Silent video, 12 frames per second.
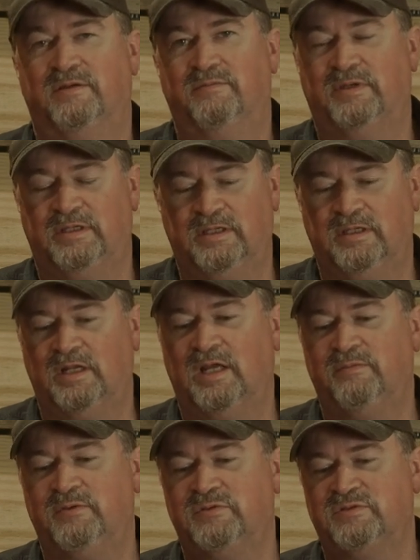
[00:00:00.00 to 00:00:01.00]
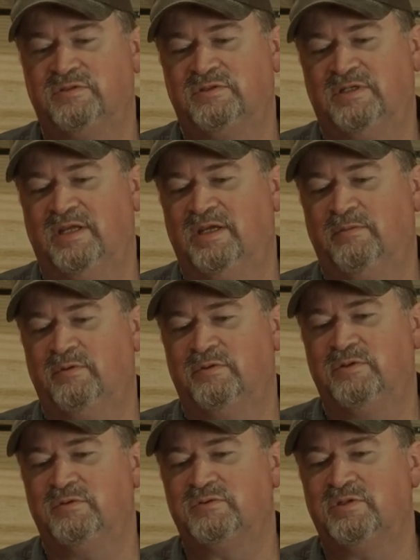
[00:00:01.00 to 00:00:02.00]
Again, I'm using today, I'm going to
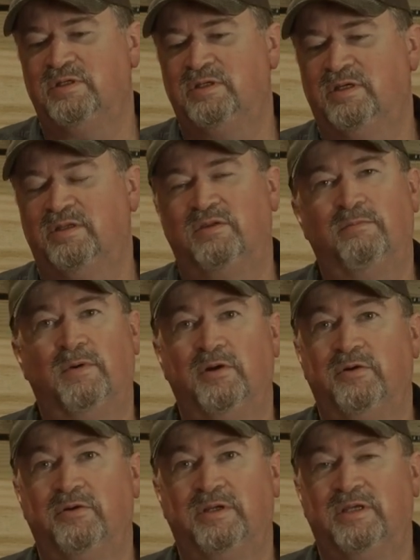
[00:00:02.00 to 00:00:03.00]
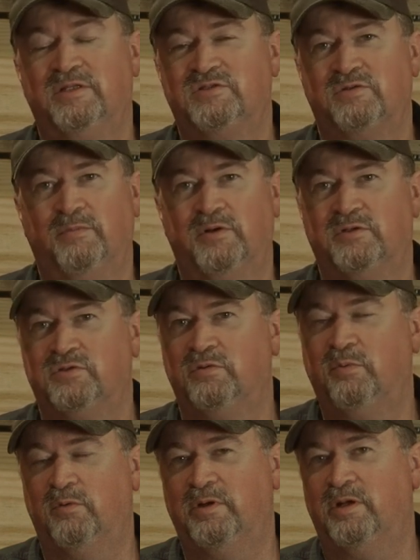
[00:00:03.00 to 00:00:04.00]
use the Murder again. This is the Murder
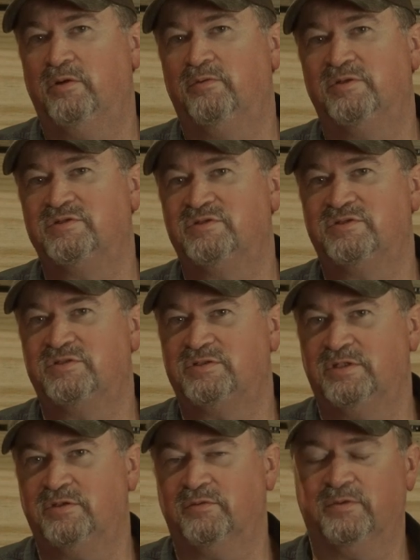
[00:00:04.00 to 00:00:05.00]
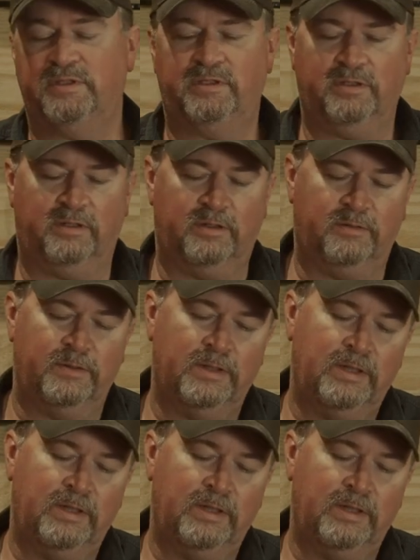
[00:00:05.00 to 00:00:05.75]
2.0. This is the single reed call.